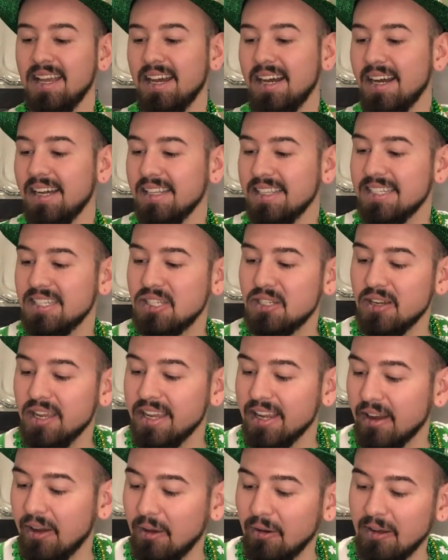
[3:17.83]
Let's
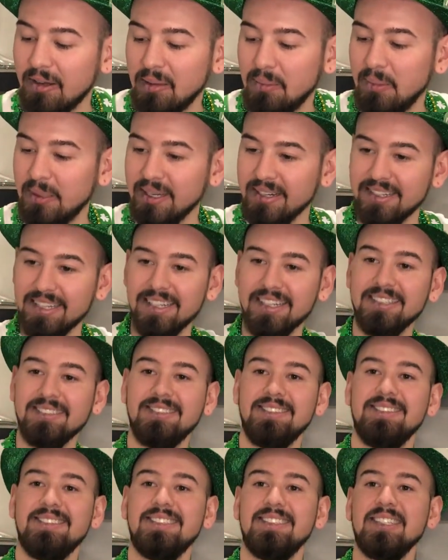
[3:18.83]
try our green beer
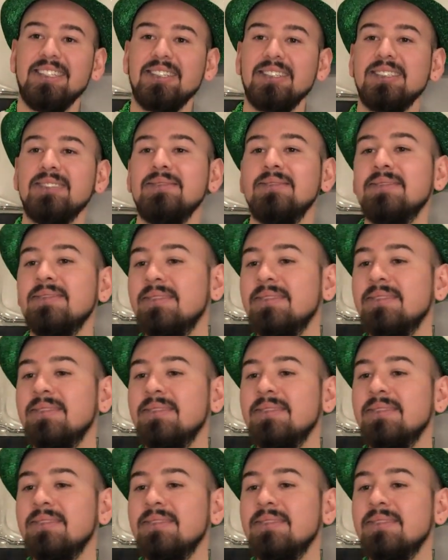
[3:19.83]
here. Cheers.